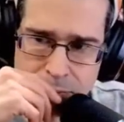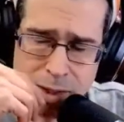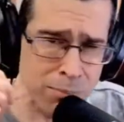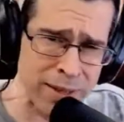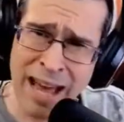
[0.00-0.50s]

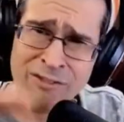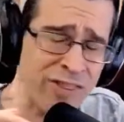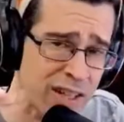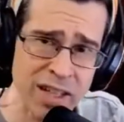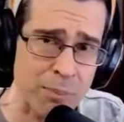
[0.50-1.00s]
But that
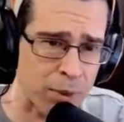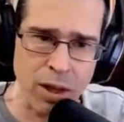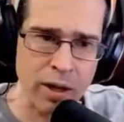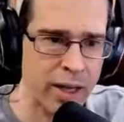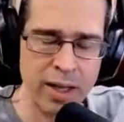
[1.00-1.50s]
feeling of
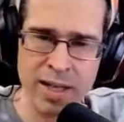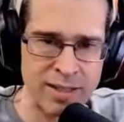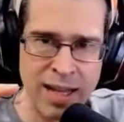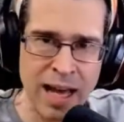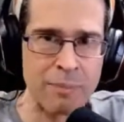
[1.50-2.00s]
belonging is
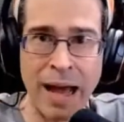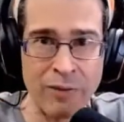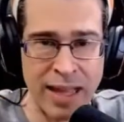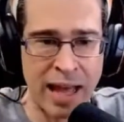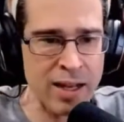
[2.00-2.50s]
not
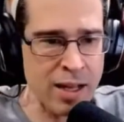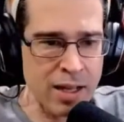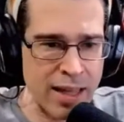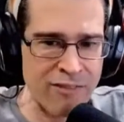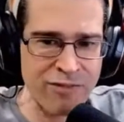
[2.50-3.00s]
about that.
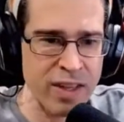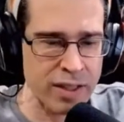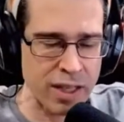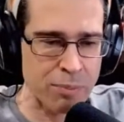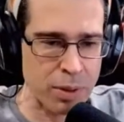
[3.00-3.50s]
That
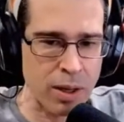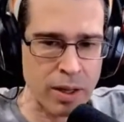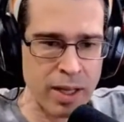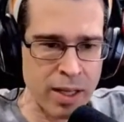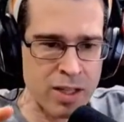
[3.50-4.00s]
feeling of
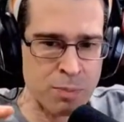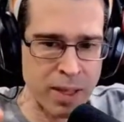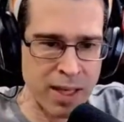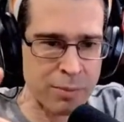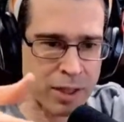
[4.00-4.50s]
belonging is
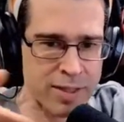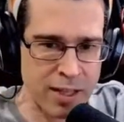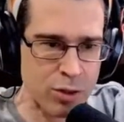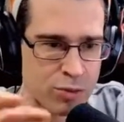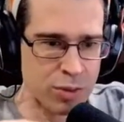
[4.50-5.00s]
being able to take
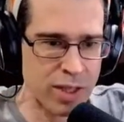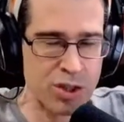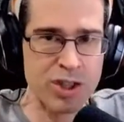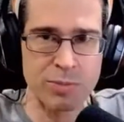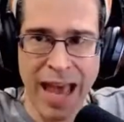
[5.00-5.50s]
those
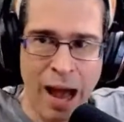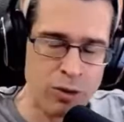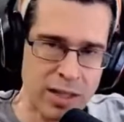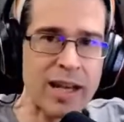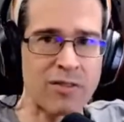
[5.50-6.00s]
relationships
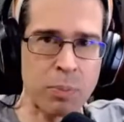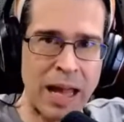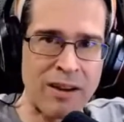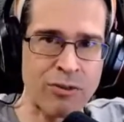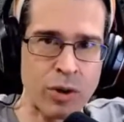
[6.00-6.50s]
outside of a
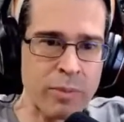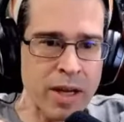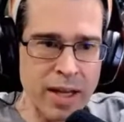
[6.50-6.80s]
platform.